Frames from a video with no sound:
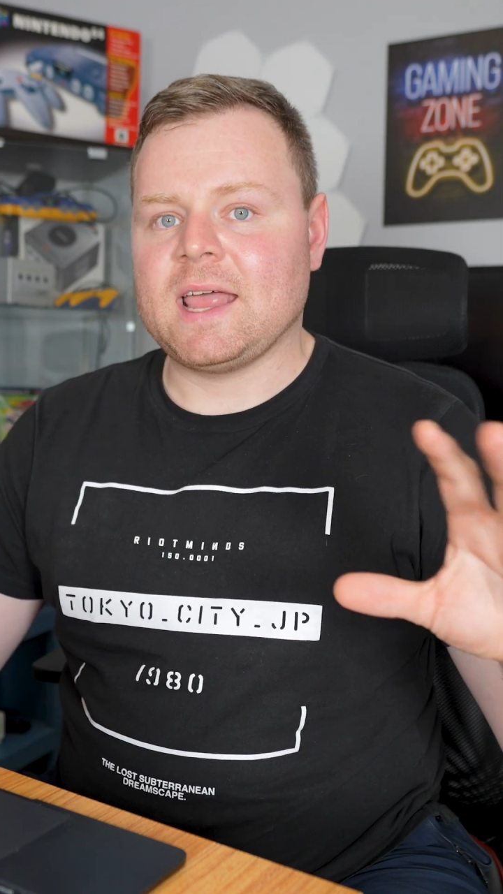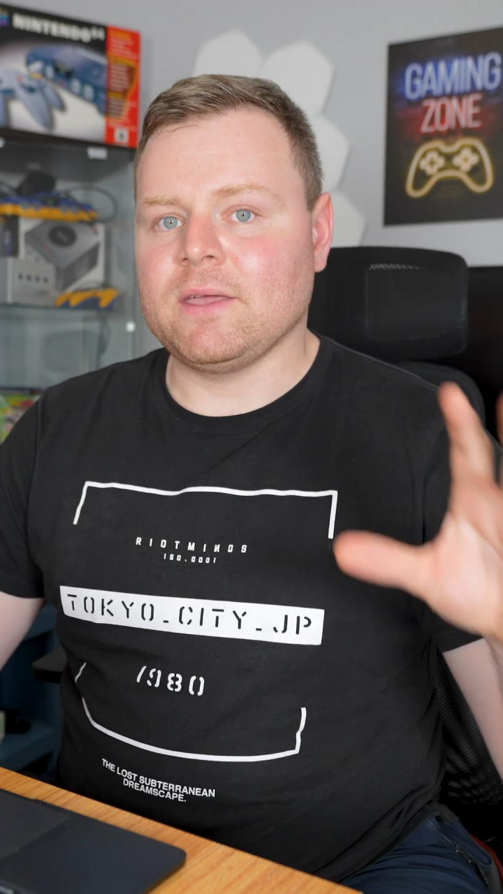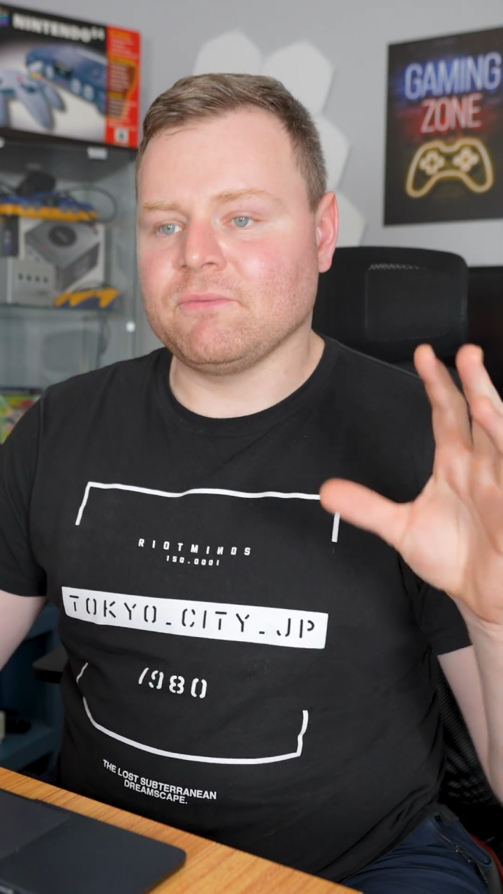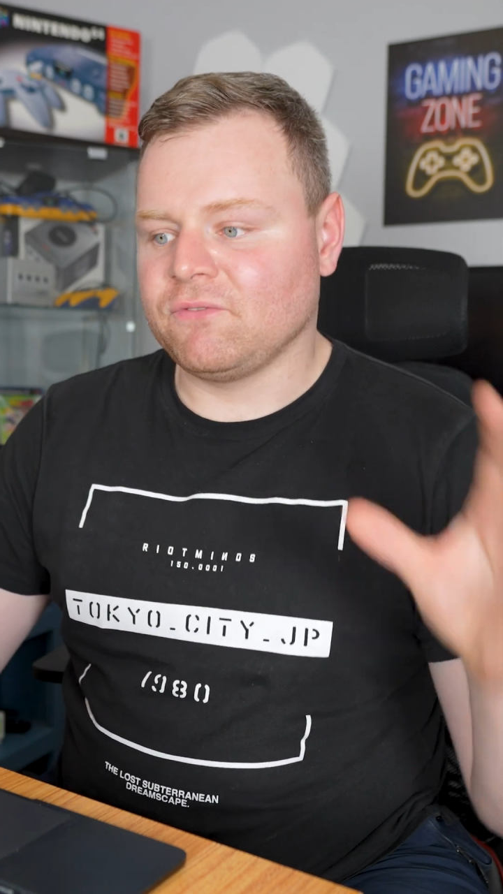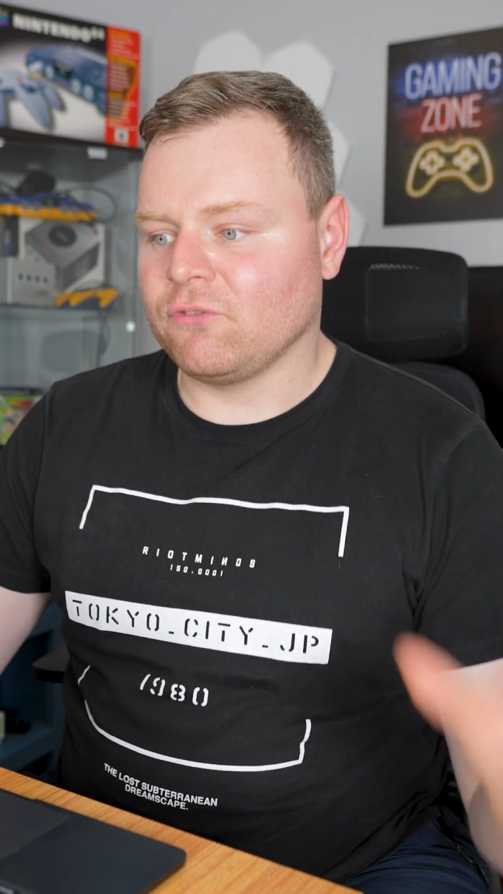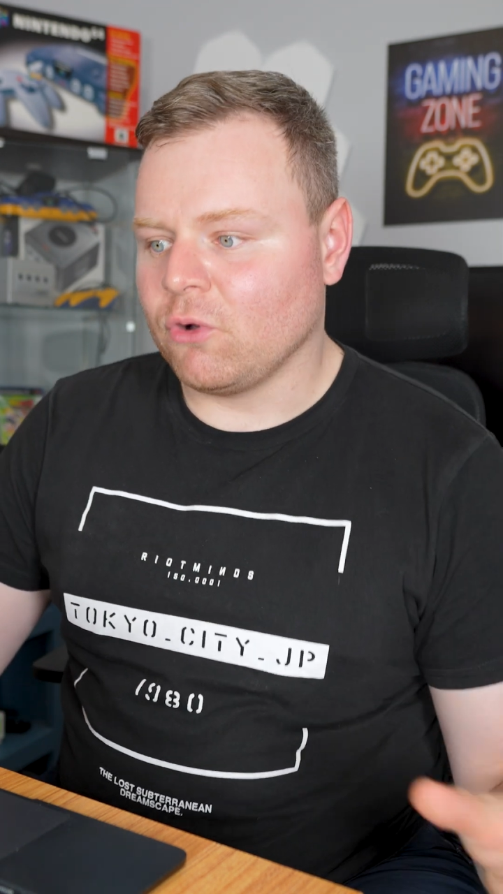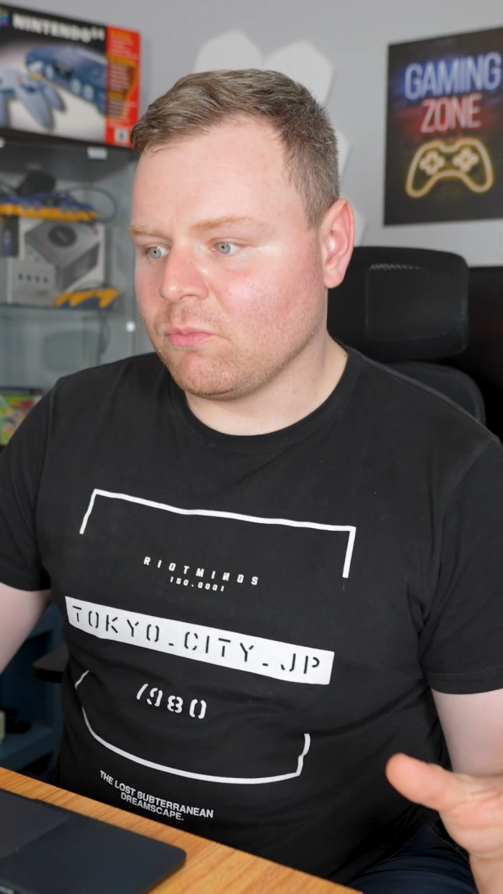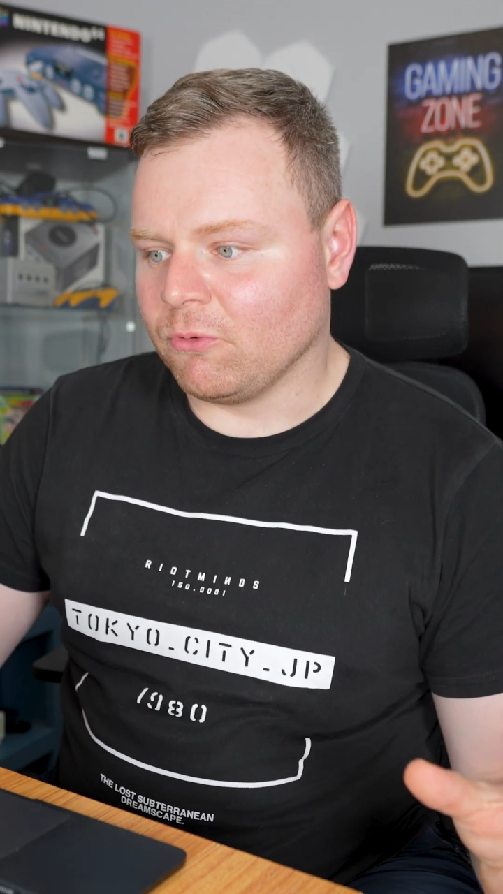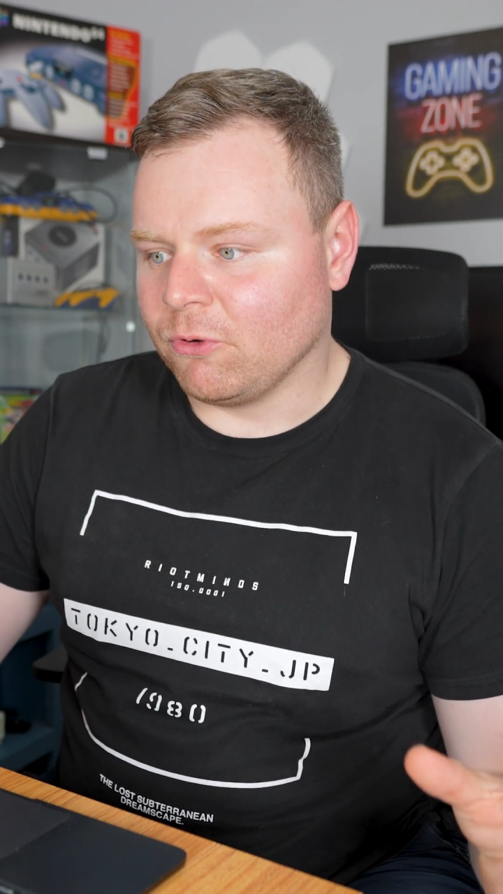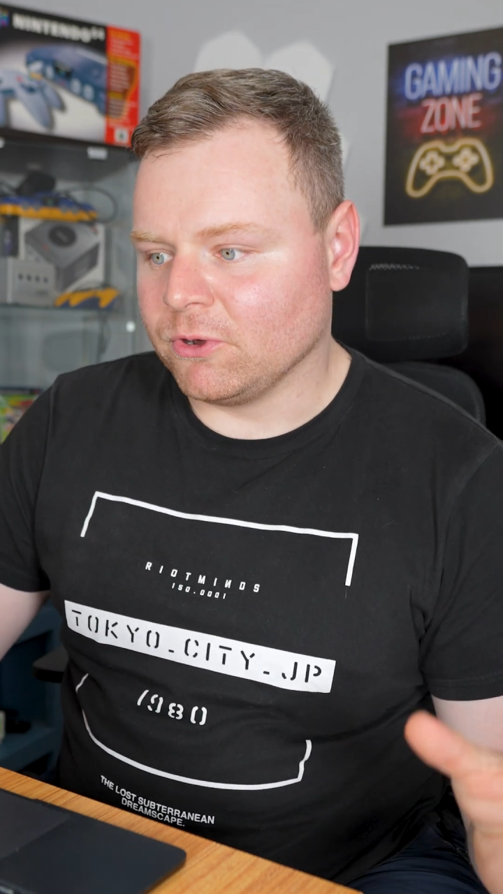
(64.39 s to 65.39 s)

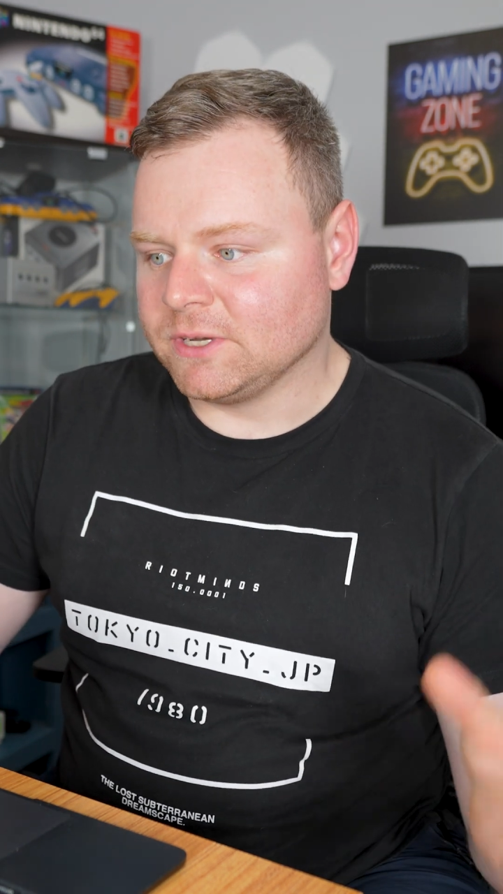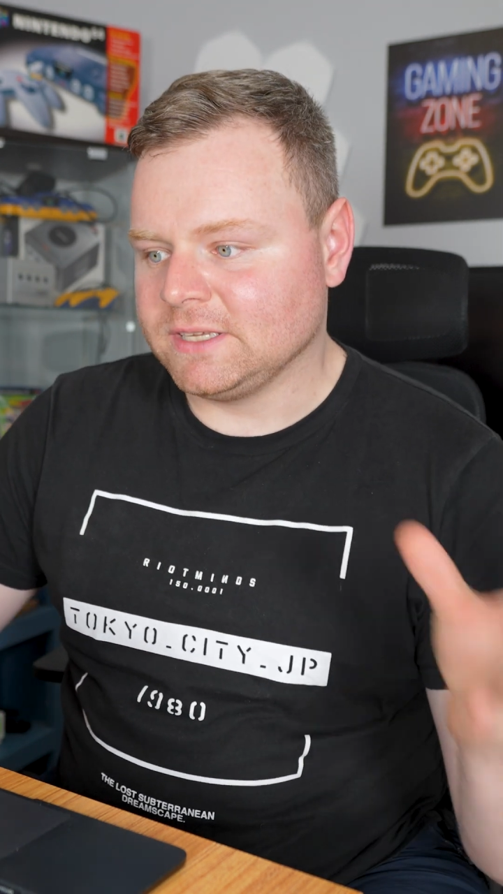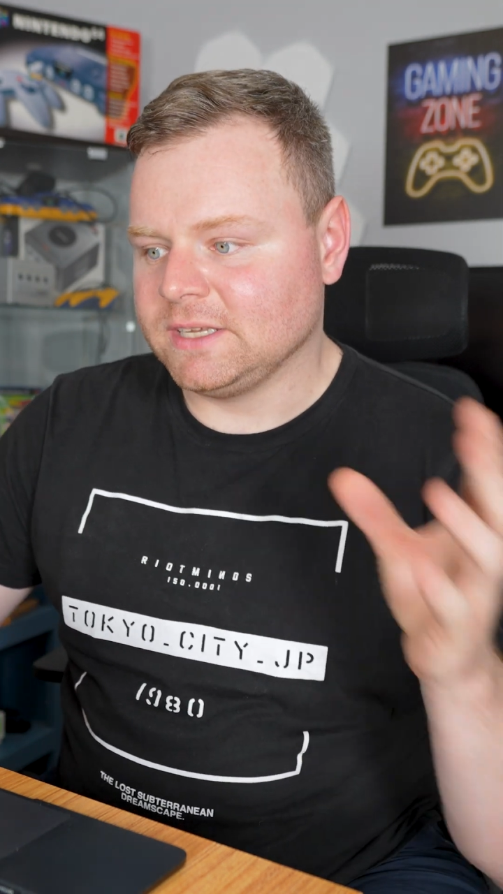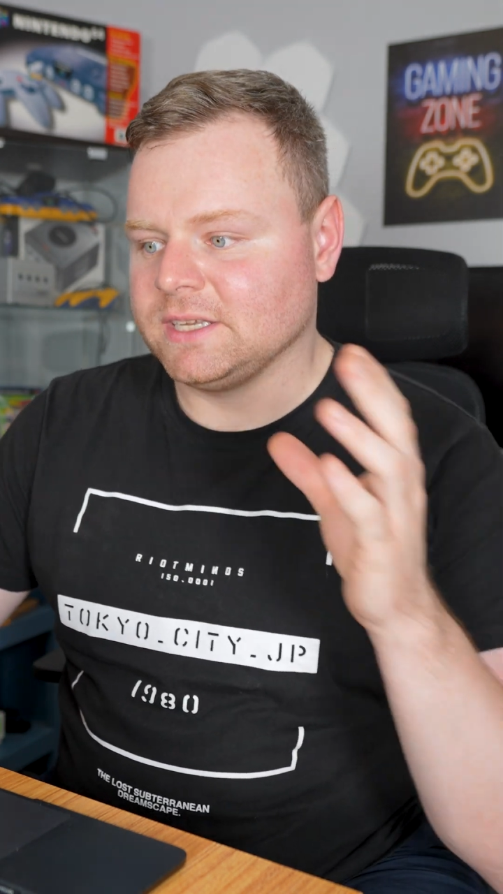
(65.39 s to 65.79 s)
AM4 board,